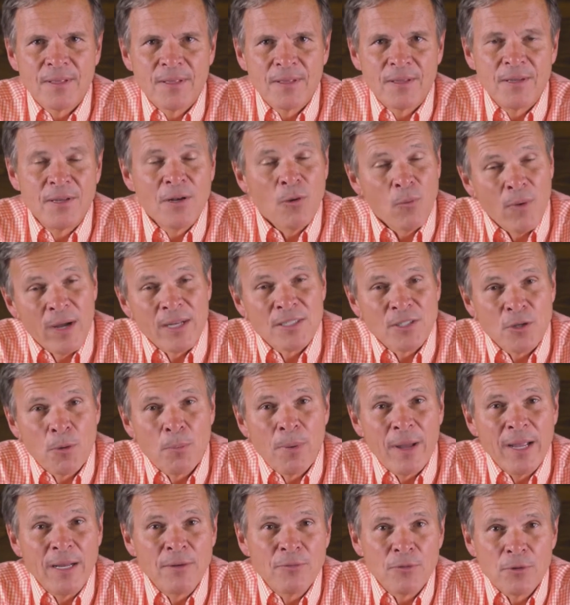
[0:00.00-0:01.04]
You know why it's so
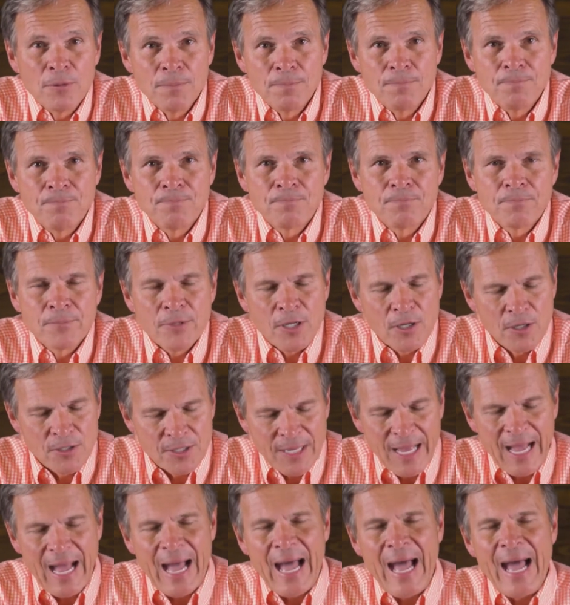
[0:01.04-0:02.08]
painful?
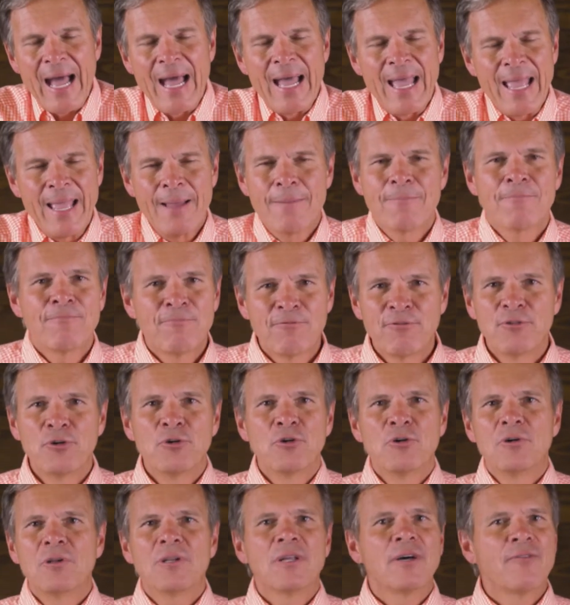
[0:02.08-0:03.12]
Because I am
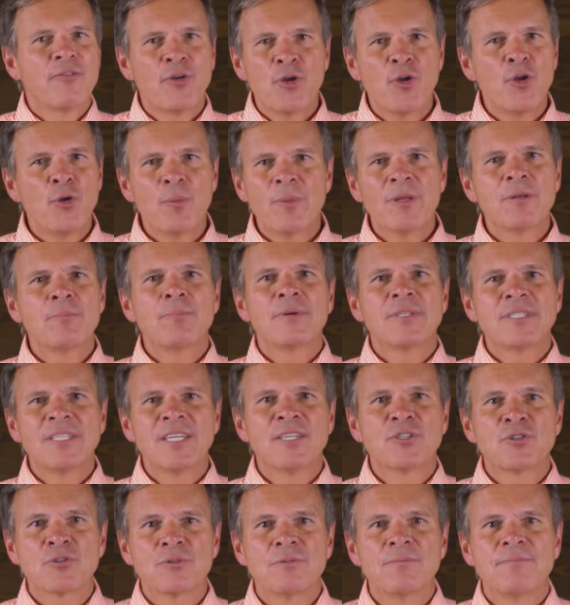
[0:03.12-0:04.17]
full of human
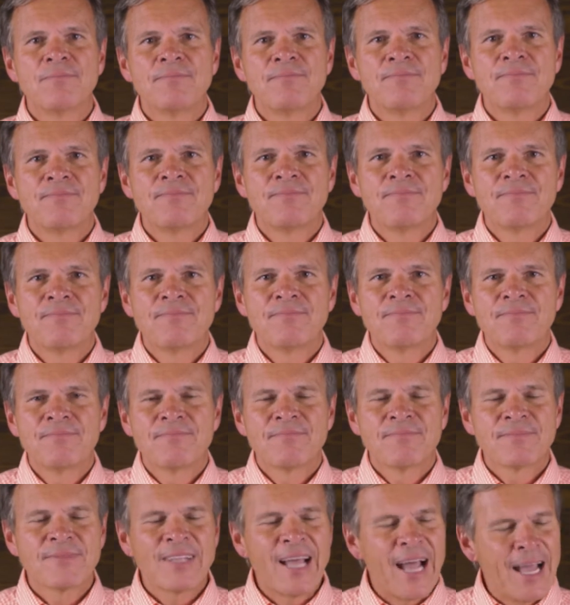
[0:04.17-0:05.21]
potential.
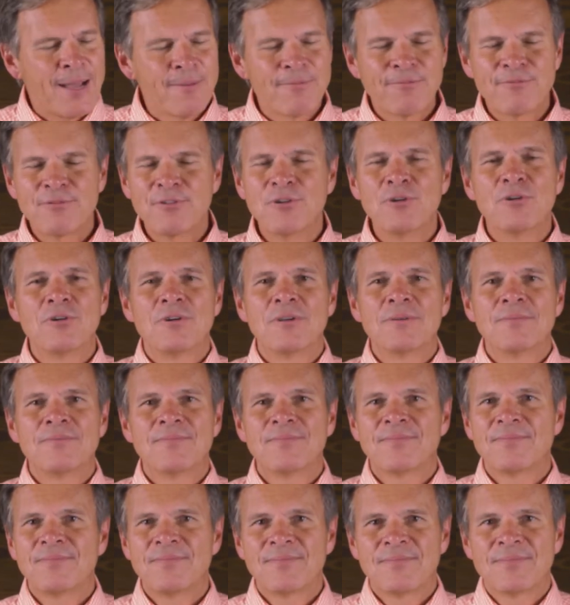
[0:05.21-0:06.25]
I am full.
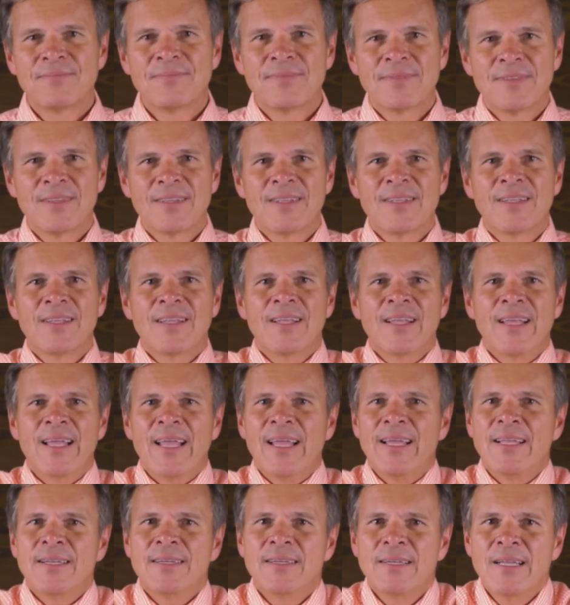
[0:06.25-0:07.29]

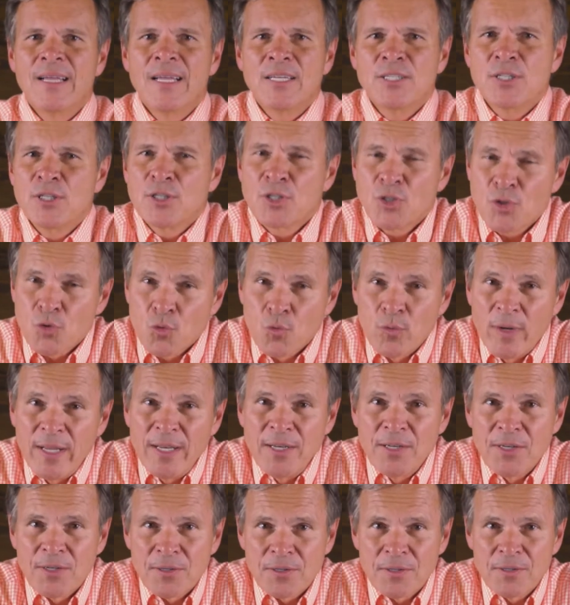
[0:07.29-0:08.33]
And to
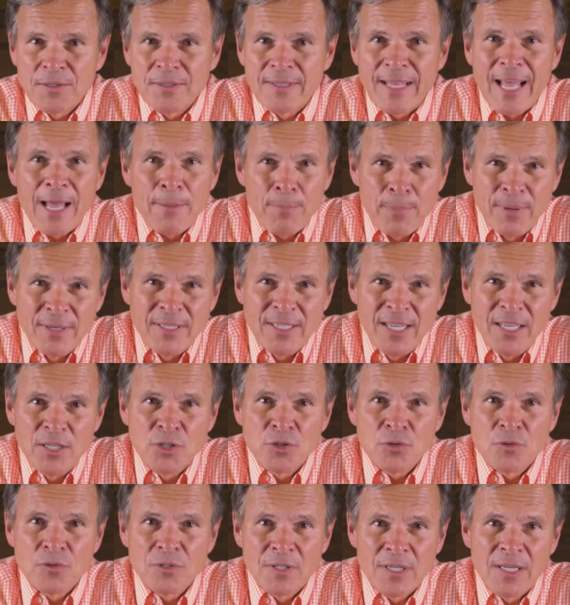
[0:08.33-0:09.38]
surrender that
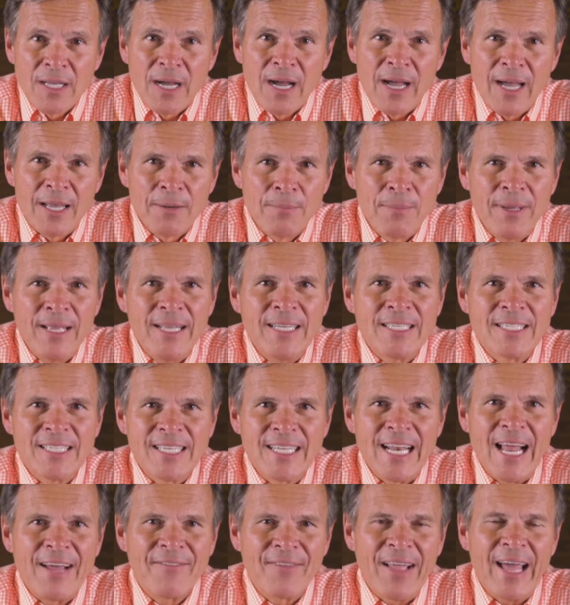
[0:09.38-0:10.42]
potential to God means
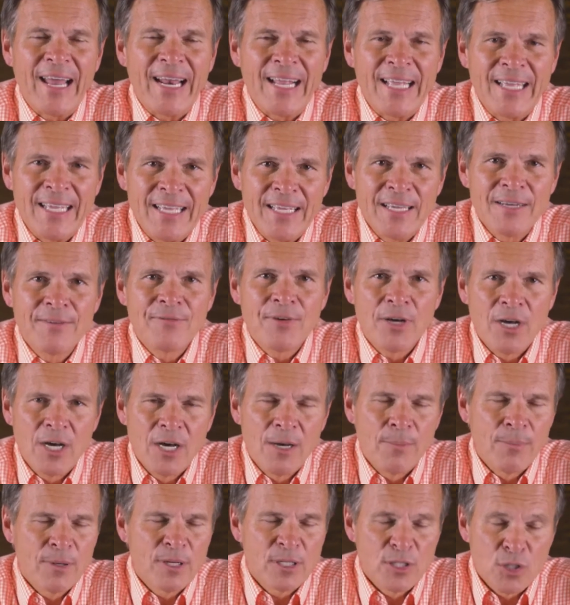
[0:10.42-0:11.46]
that I've got to give
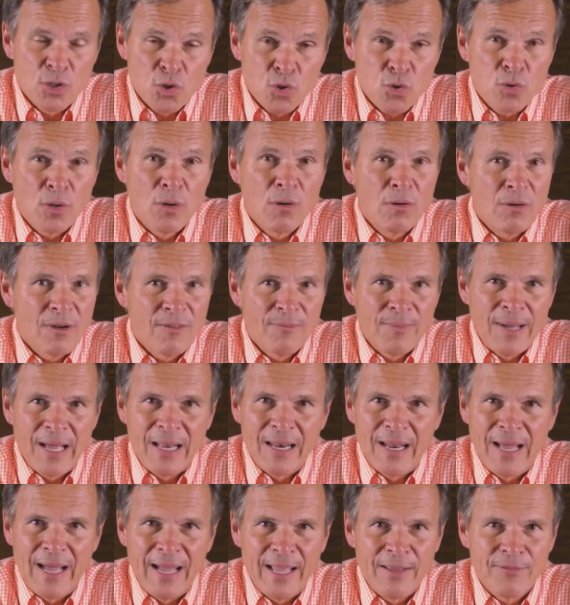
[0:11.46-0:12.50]
up control of my
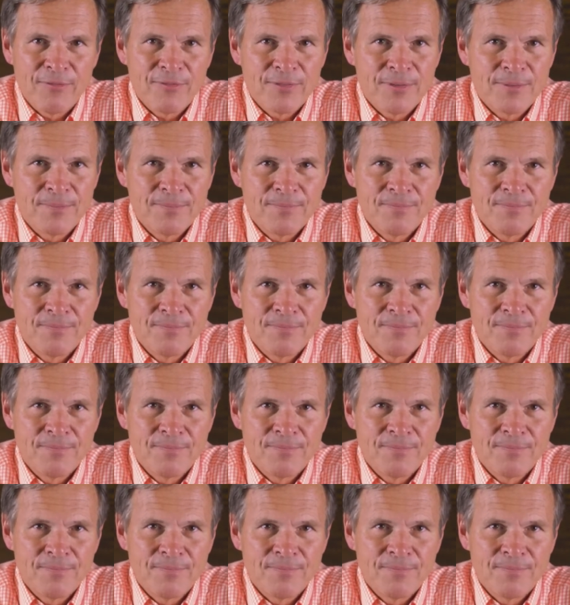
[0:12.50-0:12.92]
life.